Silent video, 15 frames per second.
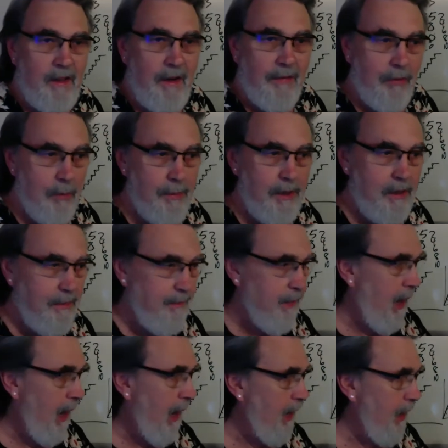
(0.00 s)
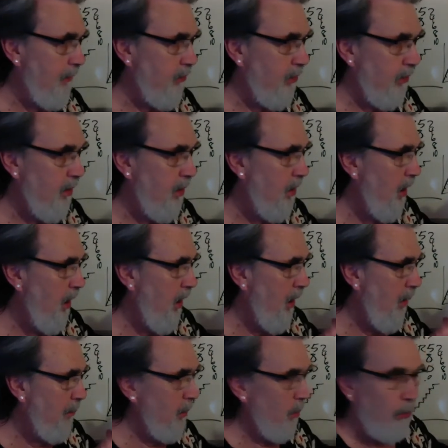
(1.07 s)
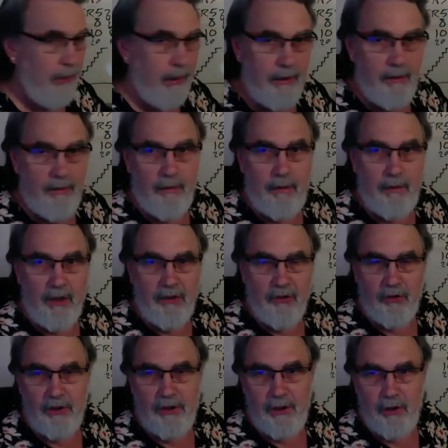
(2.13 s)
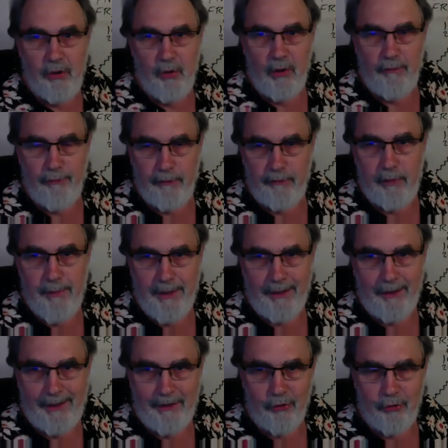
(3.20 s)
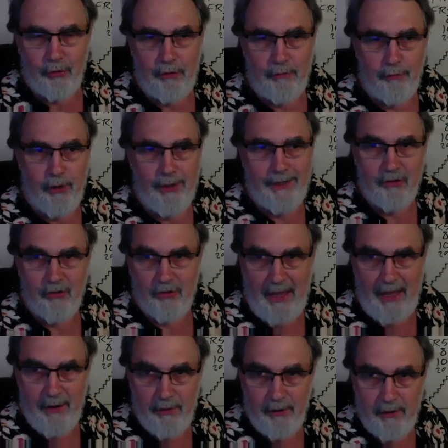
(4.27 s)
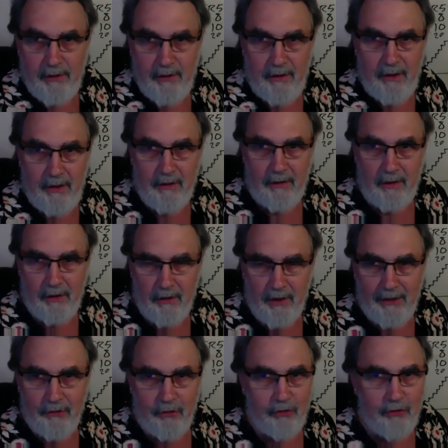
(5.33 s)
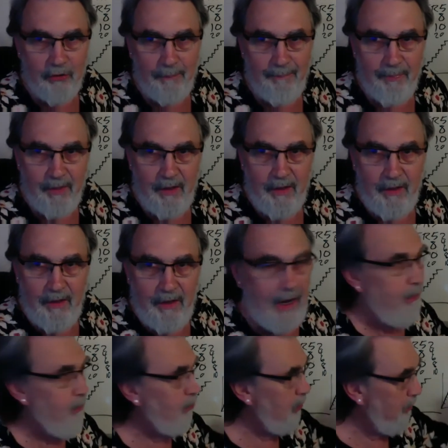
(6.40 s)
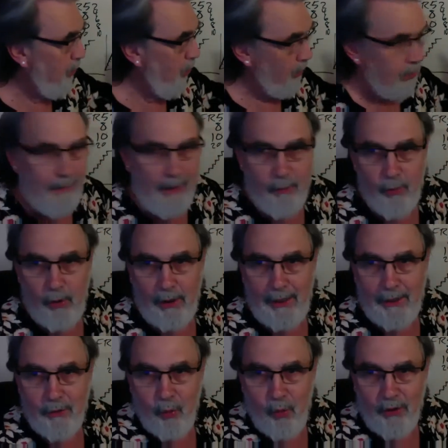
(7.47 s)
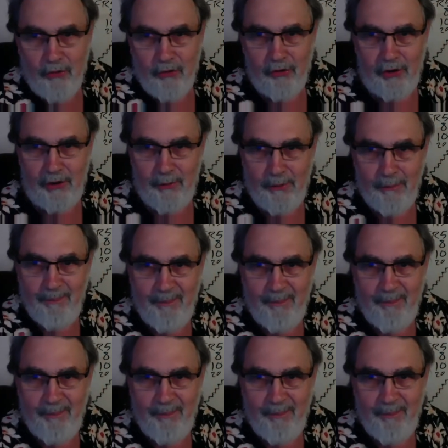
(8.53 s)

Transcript: For me, I have to build a CEU, a 50-minute lecture for next Saturday in Texas. And there's a program I really like to watch this evening.